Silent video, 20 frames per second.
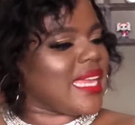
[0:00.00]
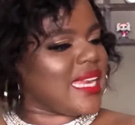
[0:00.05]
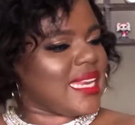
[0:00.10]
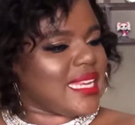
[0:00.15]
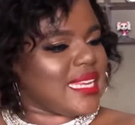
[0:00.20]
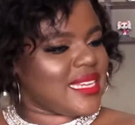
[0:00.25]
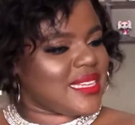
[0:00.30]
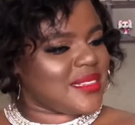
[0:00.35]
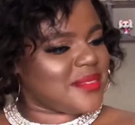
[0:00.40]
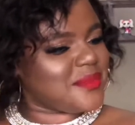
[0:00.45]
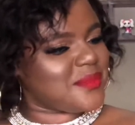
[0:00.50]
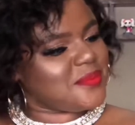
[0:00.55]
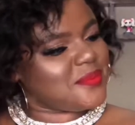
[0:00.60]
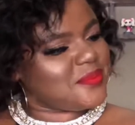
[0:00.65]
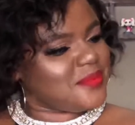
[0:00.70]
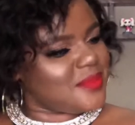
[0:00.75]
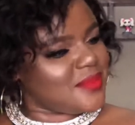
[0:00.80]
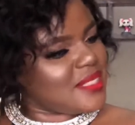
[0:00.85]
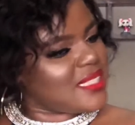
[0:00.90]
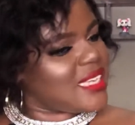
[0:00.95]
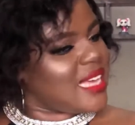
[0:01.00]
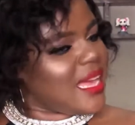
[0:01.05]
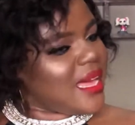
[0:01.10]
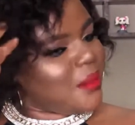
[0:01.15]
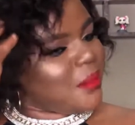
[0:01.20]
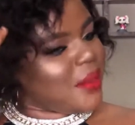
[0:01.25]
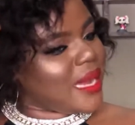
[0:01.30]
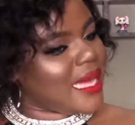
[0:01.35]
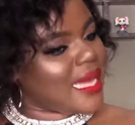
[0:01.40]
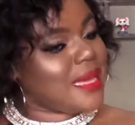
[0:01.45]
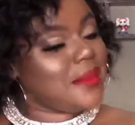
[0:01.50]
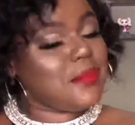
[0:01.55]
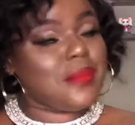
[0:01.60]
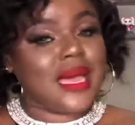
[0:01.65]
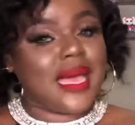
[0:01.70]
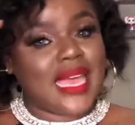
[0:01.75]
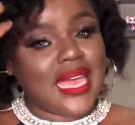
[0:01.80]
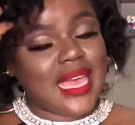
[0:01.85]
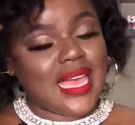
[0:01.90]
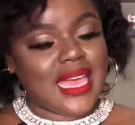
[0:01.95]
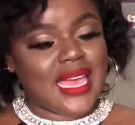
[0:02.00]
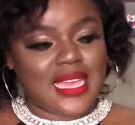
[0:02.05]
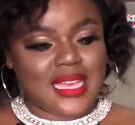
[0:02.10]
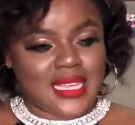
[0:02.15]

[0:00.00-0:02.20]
it. I'm liking my hair.